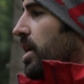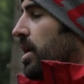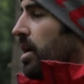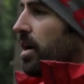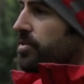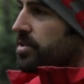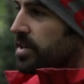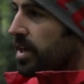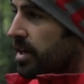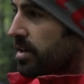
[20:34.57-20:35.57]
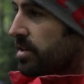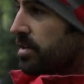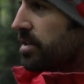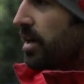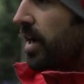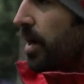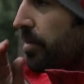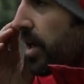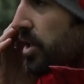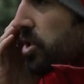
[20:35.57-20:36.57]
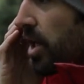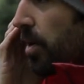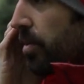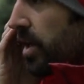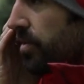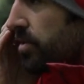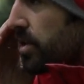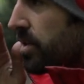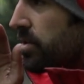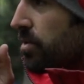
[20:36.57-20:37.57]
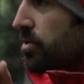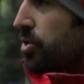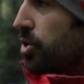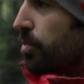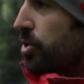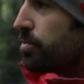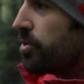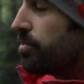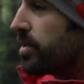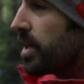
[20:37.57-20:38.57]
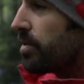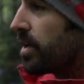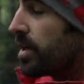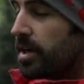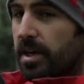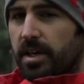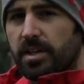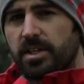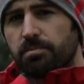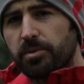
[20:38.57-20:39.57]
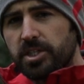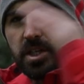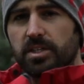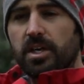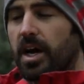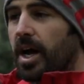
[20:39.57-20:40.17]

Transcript: Yeah, half a second. I am getting sharp leaves. It's not too much movement down there. These midges are